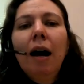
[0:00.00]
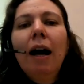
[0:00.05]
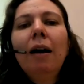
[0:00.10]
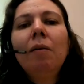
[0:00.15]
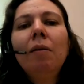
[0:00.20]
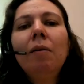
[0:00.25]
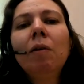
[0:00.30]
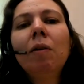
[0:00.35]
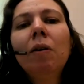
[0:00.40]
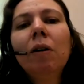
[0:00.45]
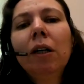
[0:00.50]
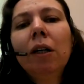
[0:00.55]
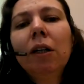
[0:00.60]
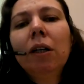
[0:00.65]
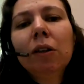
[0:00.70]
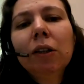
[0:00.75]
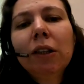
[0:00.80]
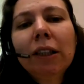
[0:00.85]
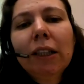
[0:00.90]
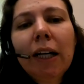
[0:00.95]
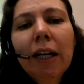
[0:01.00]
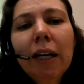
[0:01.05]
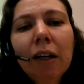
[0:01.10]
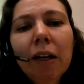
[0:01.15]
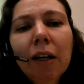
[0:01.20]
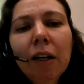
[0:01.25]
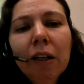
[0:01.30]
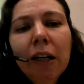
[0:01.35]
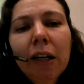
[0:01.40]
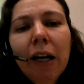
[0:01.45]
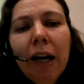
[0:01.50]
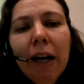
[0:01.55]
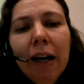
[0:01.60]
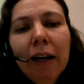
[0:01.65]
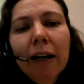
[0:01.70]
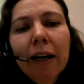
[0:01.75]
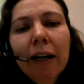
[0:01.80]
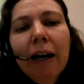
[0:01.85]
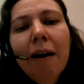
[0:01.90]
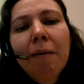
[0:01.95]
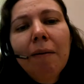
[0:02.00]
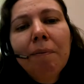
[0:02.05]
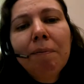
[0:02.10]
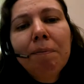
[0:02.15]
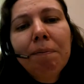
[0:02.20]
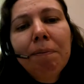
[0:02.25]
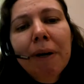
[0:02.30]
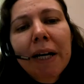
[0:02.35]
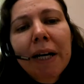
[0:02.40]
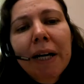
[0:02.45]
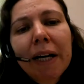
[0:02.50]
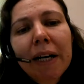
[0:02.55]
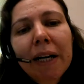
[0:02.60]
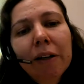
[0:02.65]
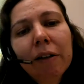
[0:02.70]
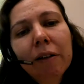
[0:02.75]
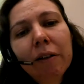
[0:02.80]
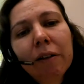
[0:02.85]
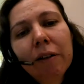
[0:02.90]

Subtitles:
I'm going to say, okay, compare